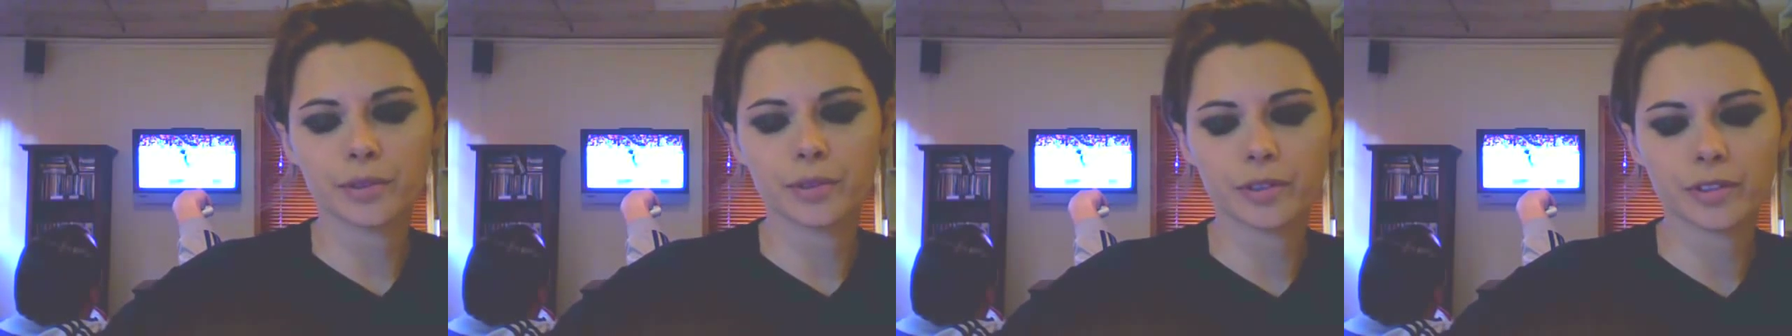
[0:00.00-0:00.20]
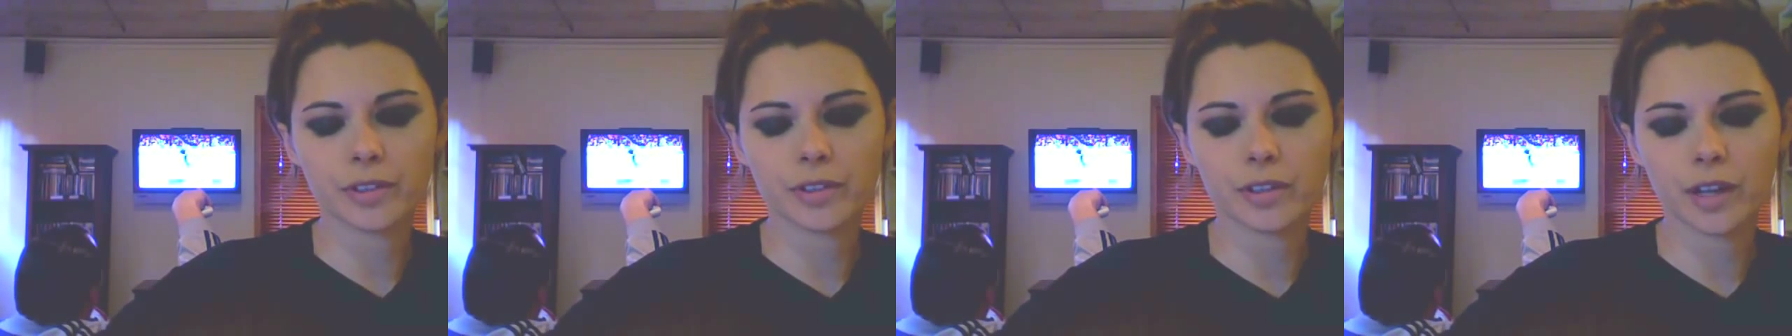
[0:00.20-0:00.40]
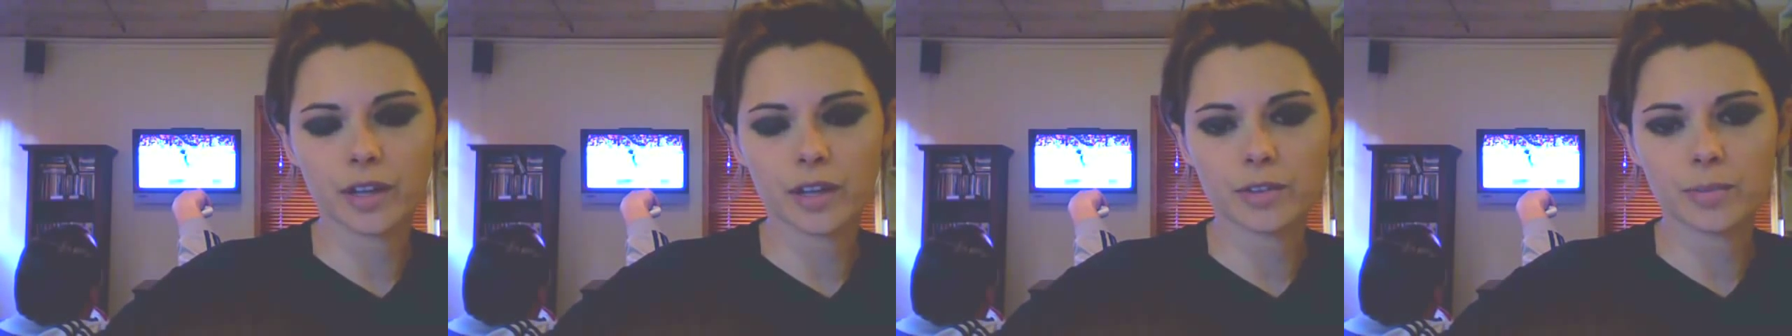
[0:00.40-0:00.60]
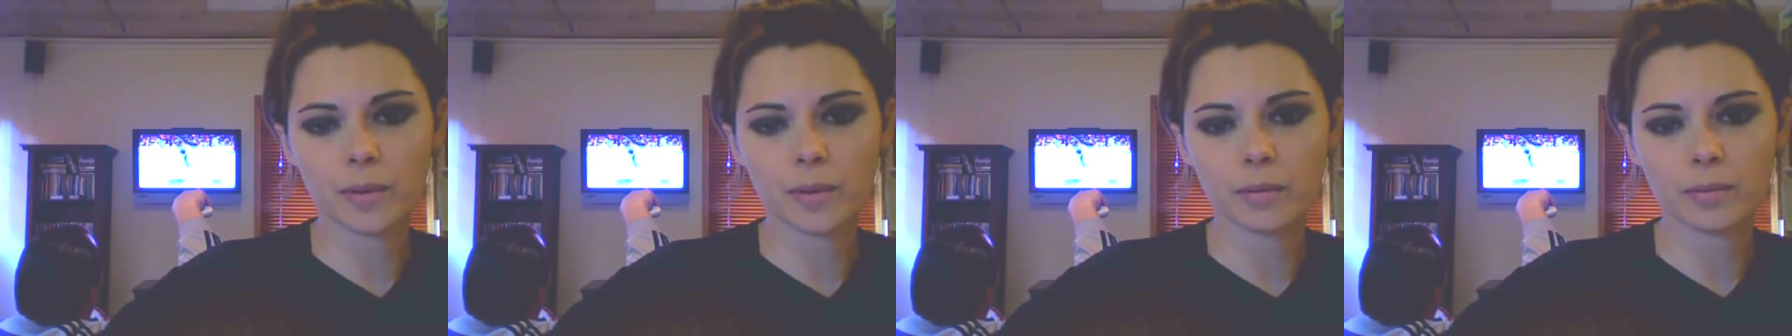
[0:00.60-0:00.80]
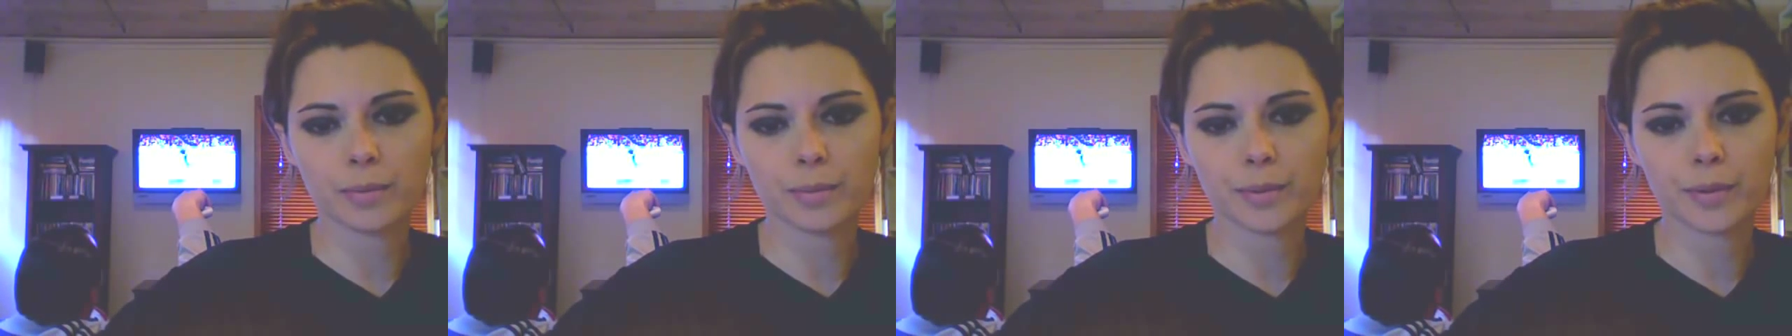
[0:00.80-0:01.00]
You guys
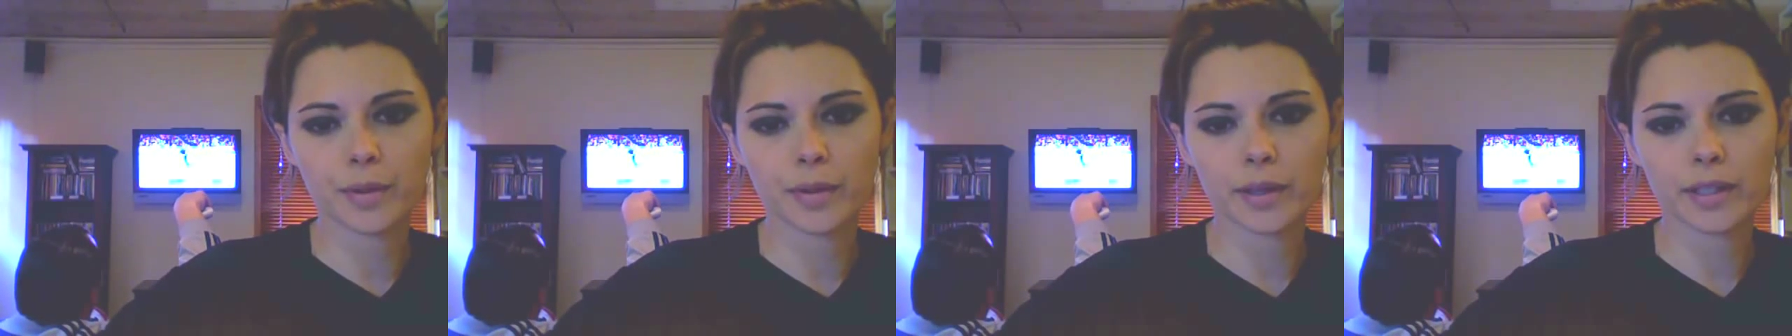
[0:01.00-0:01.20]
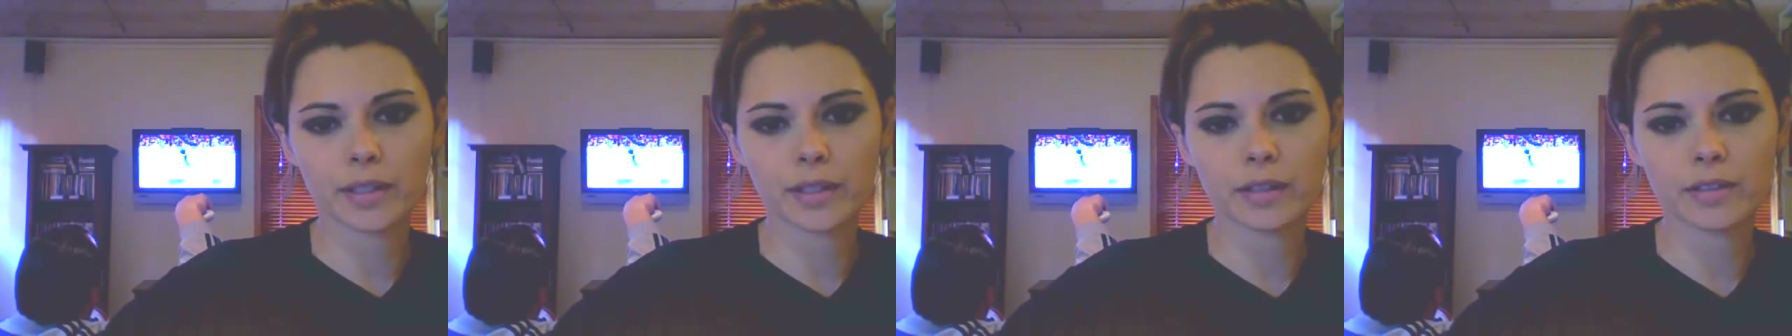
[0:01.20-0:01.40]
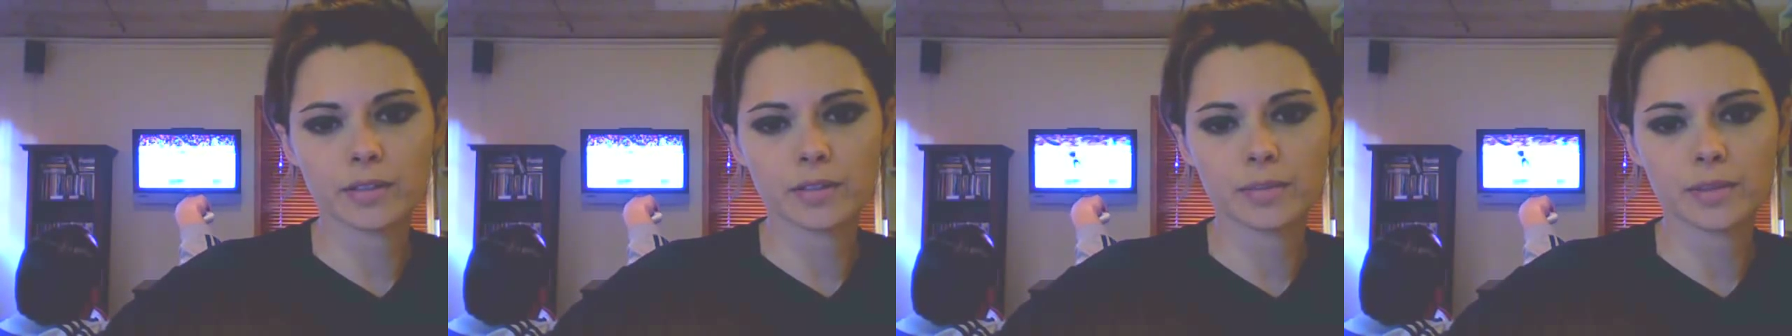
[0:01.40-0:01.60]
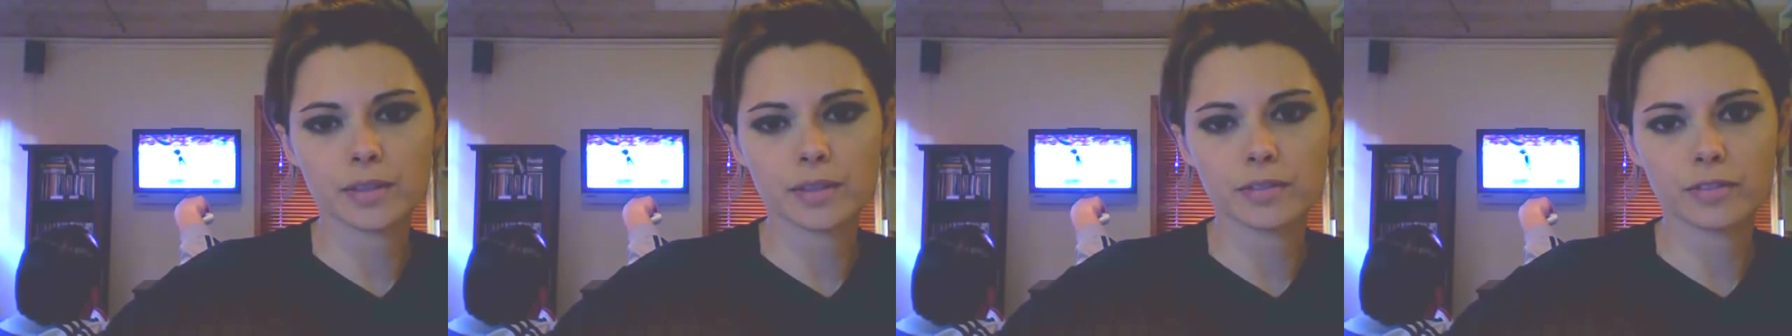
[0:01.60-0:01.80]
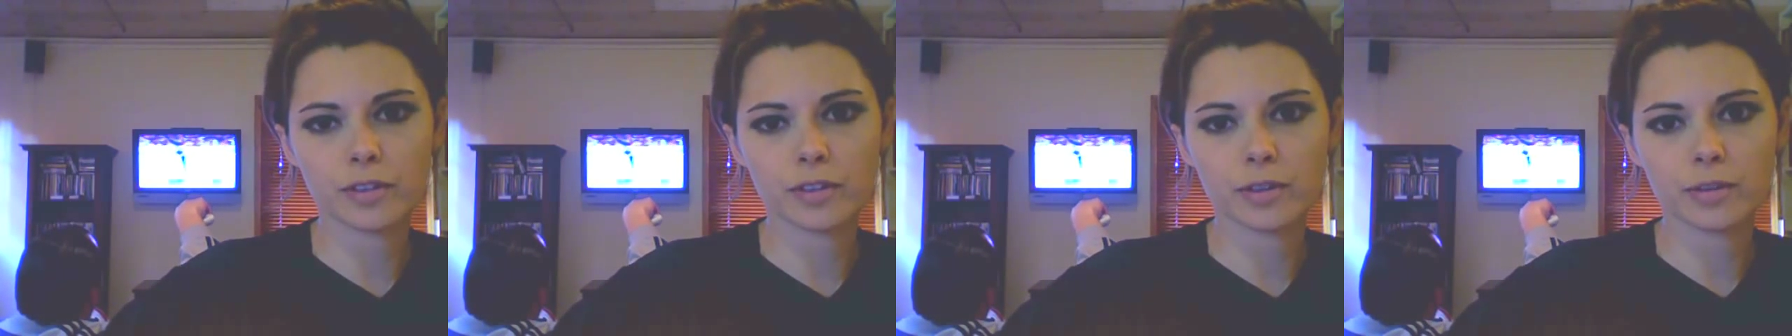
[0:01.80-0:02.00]
probably recognize me
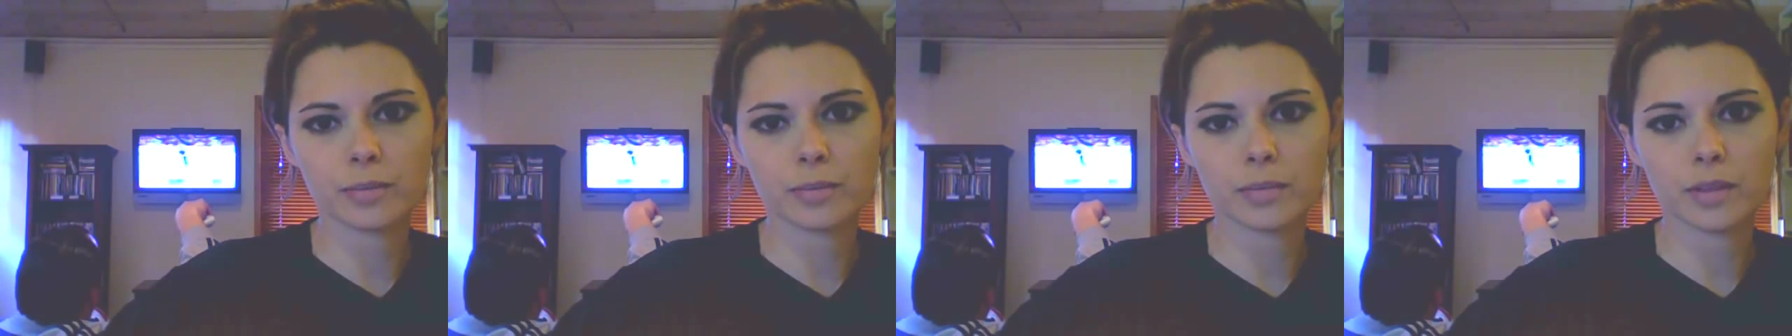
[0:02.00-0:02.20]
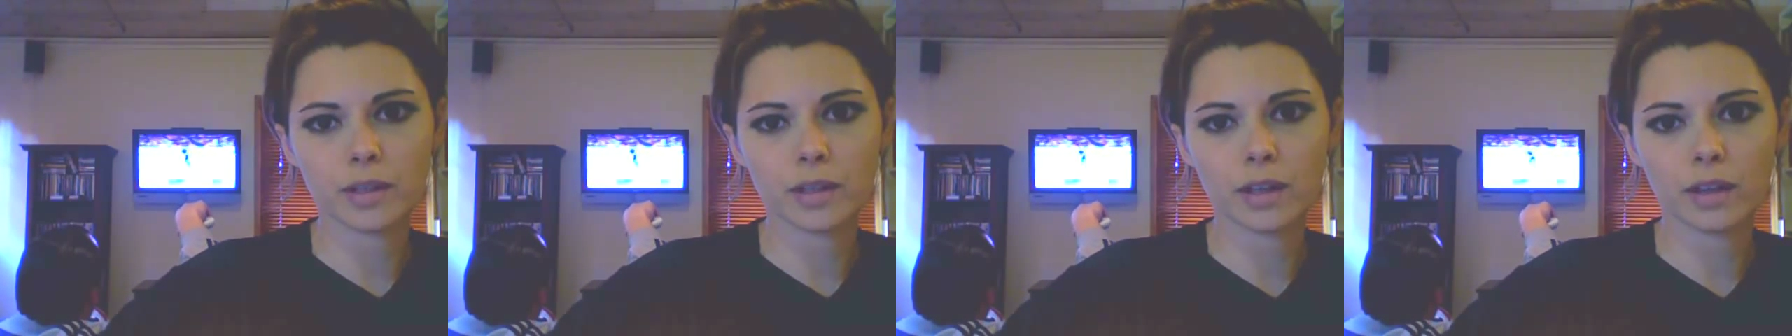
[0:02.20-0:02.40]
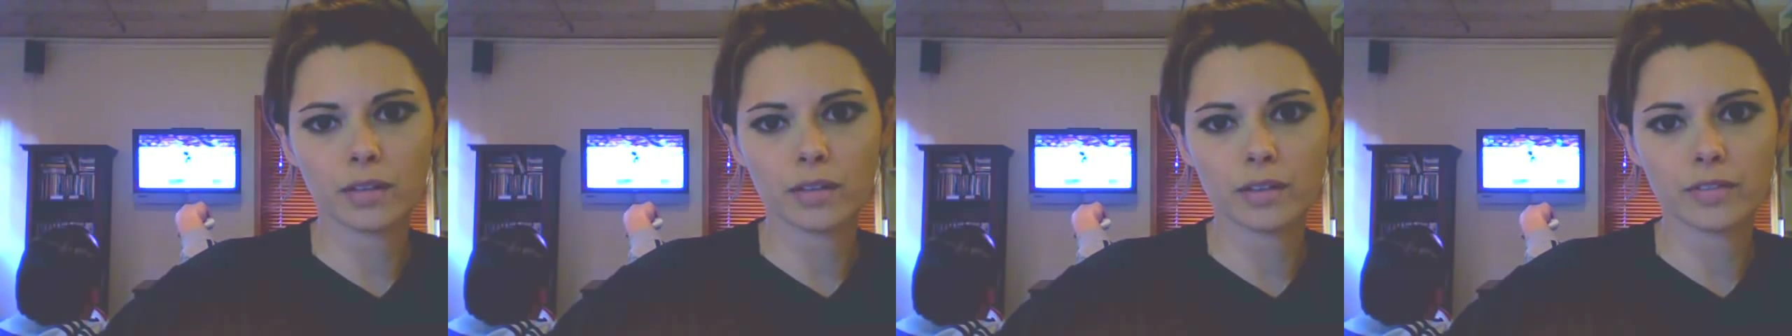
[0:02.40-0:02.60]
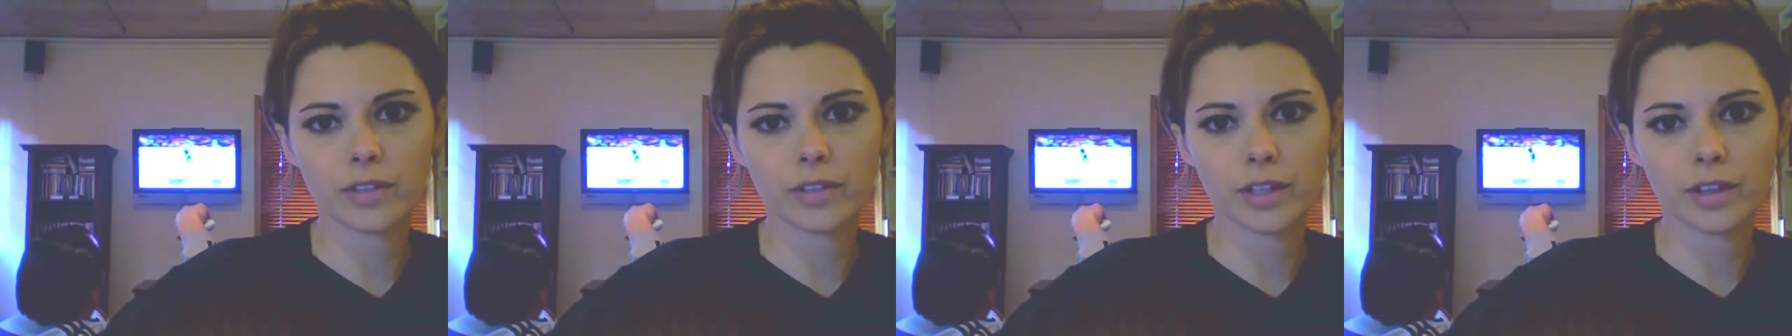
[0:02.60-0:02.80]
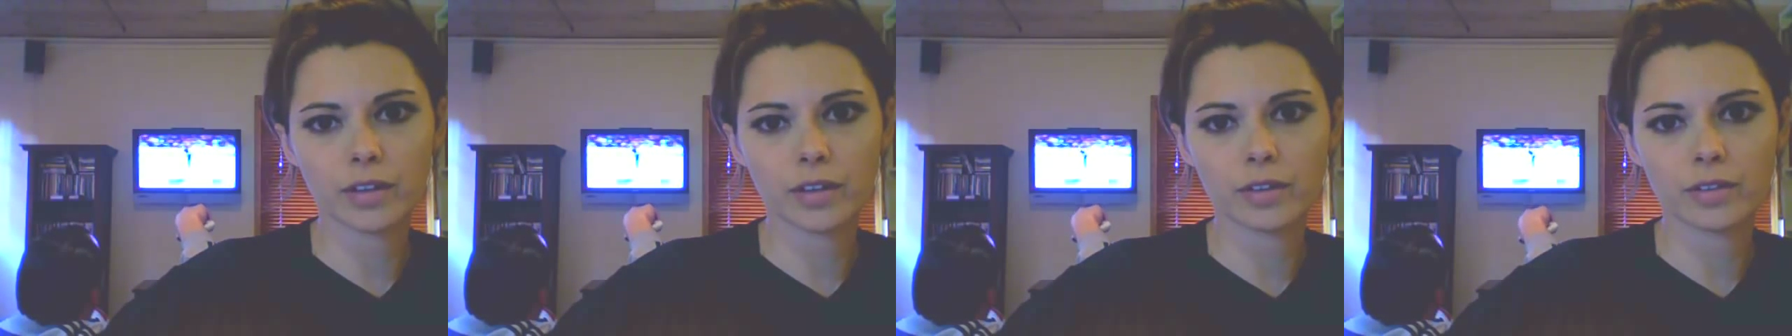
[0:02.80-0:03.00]
from the Kelly
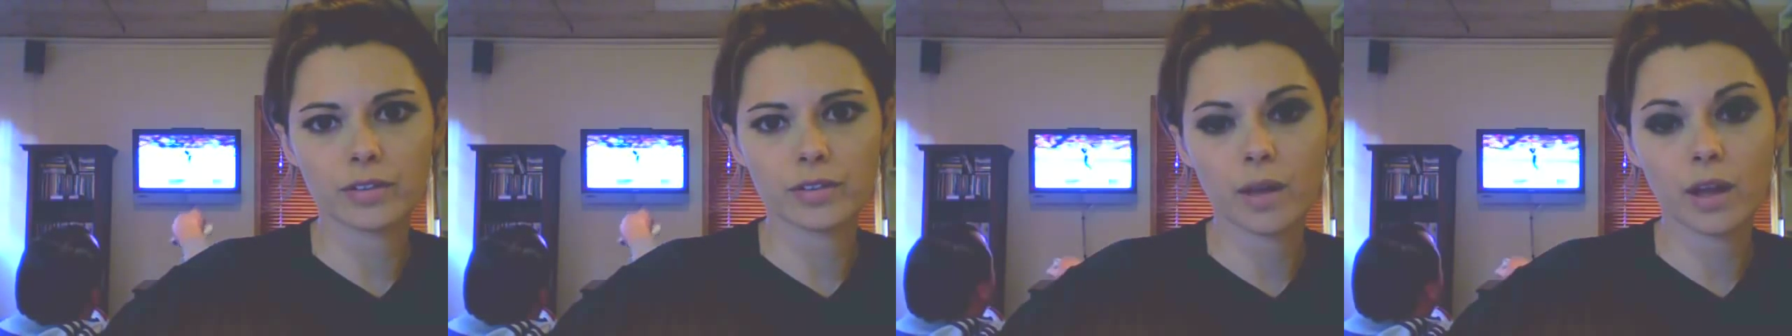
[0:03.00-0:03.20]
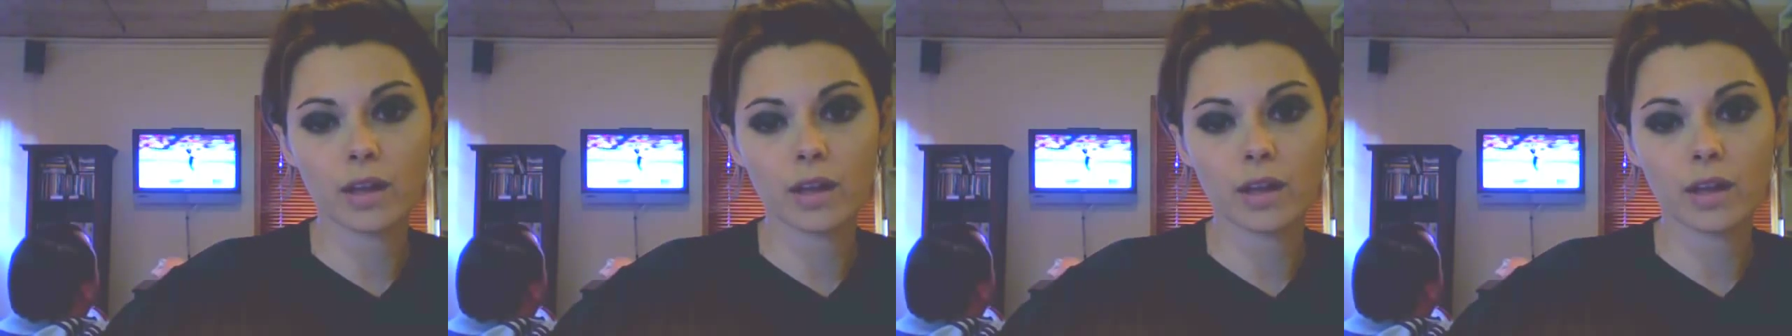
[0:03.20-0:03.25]
videos.